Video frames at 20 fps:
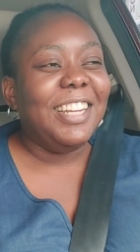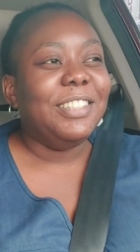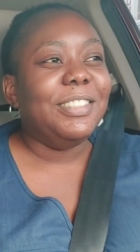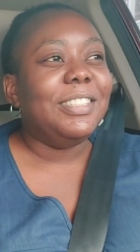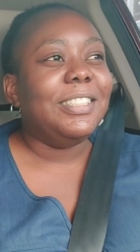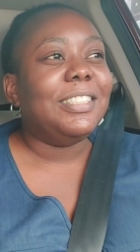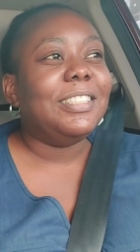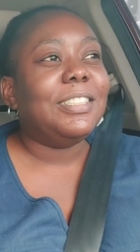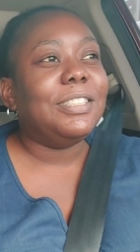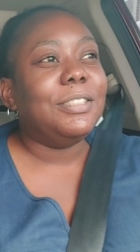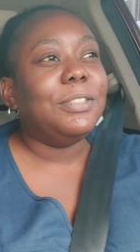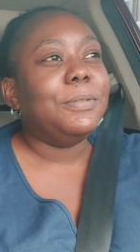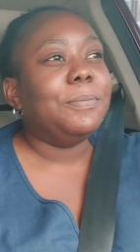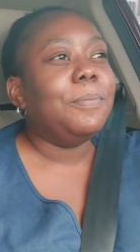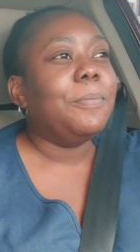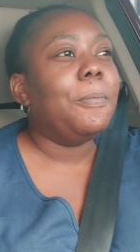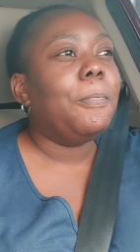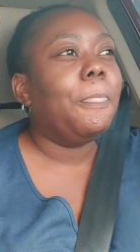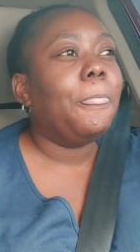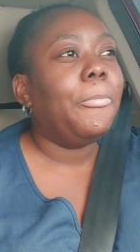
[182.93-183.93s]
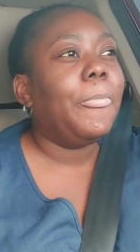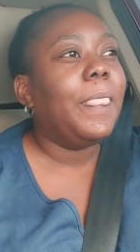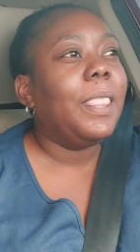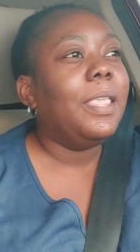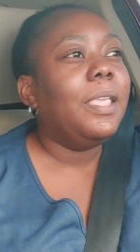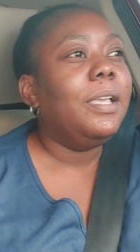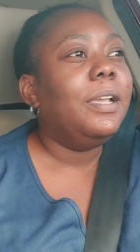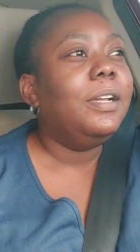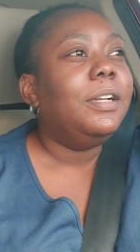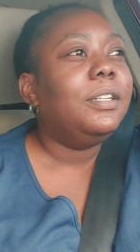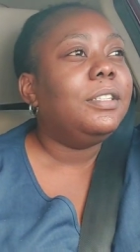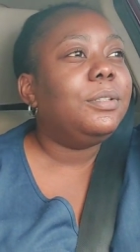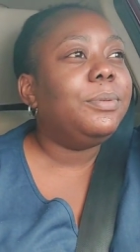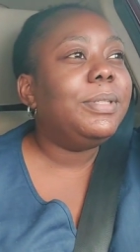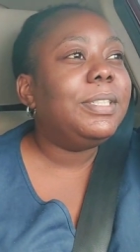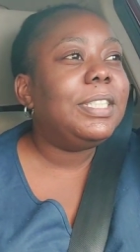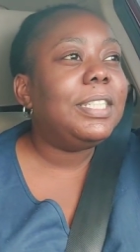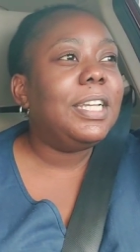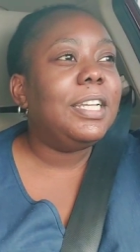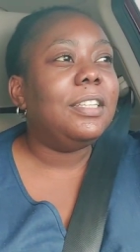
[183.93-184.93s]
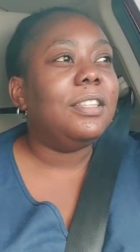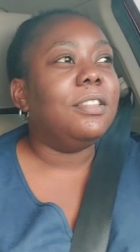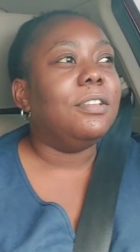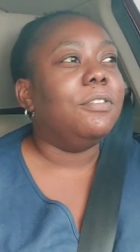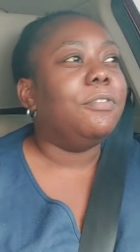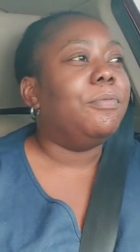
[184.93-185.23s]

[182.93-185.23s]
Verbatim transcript: anyways so 28th